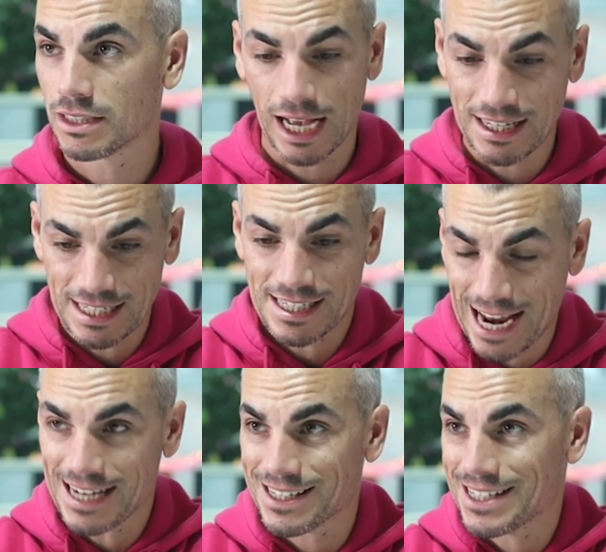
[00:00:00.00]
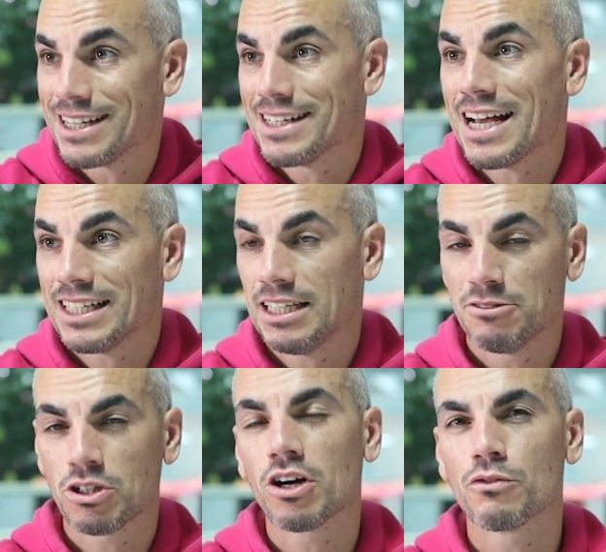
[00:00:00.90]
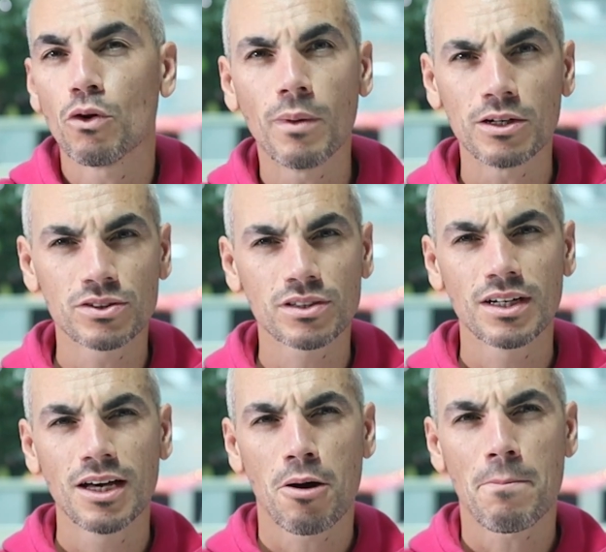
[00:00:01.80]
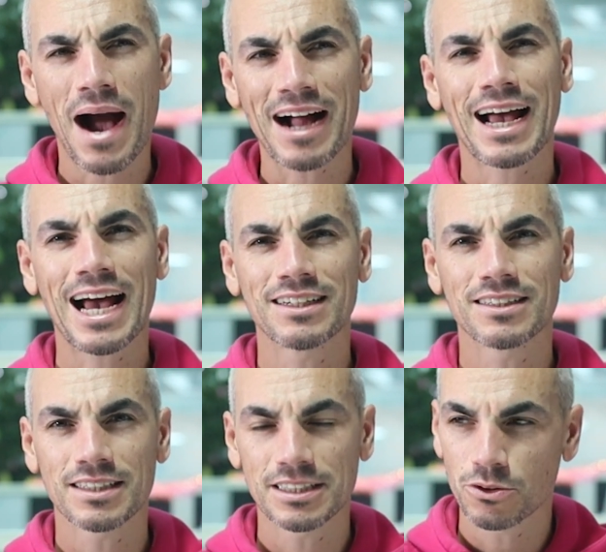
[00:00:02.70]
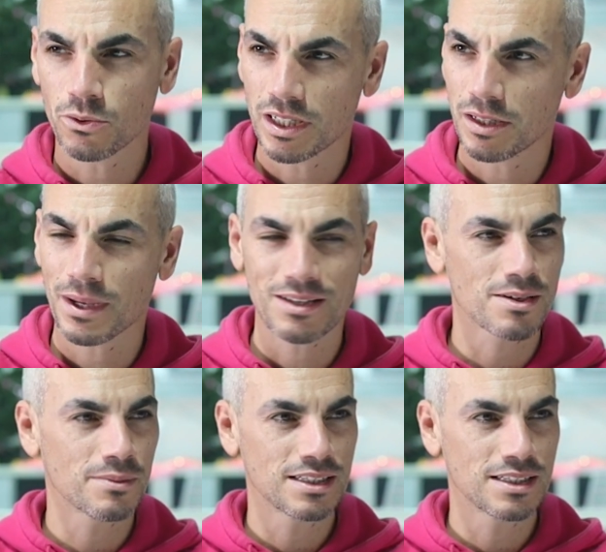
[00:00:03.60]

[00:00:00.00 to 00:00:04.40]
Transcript: As it stands today. He was kind of almost backhandedly talking about some of